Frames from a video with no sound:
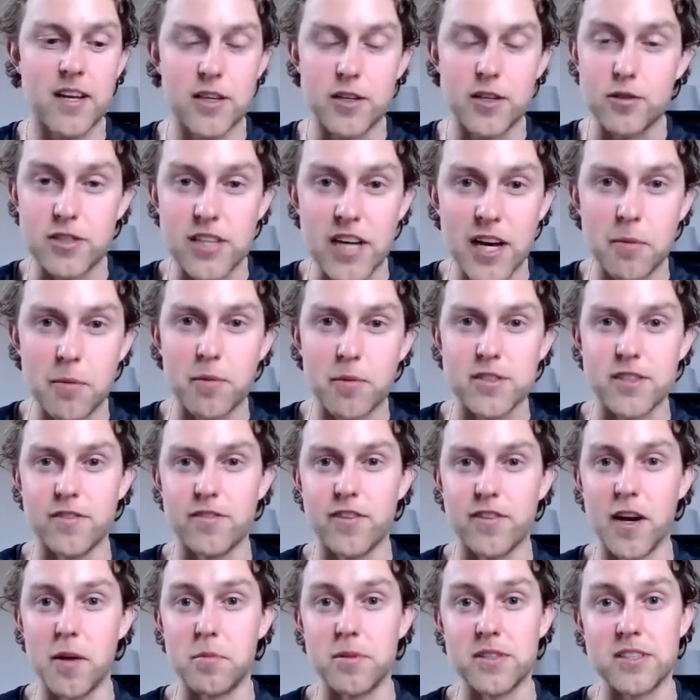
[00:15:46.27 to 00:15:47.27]
You tear muscle
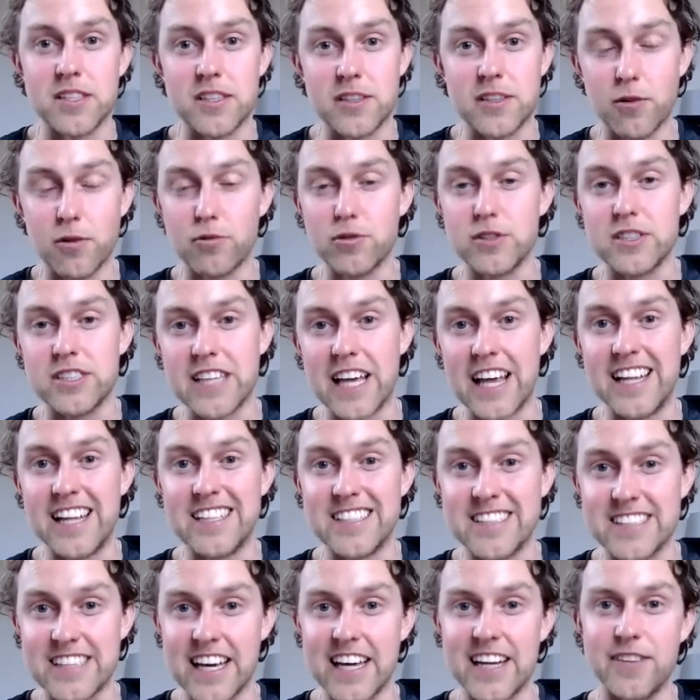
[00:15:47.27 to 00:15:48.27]
fibers, those
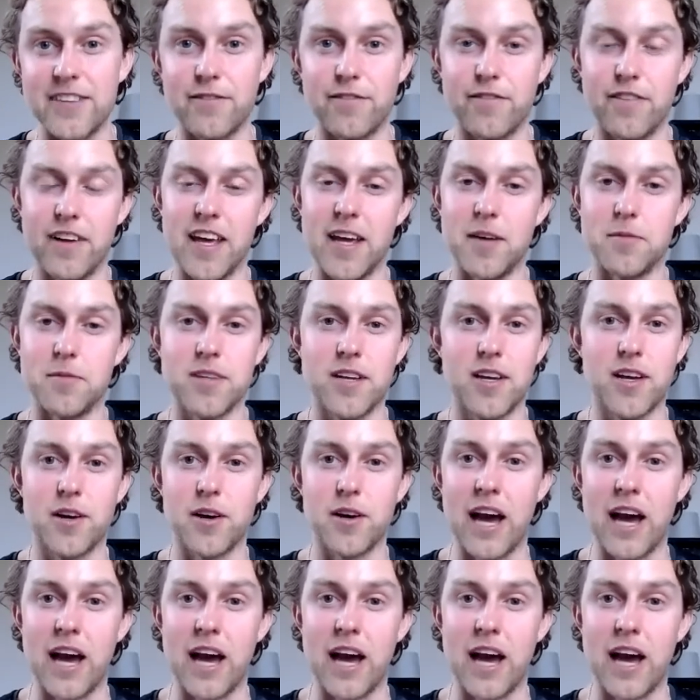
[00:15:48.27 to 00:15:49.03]
cells get inflamed.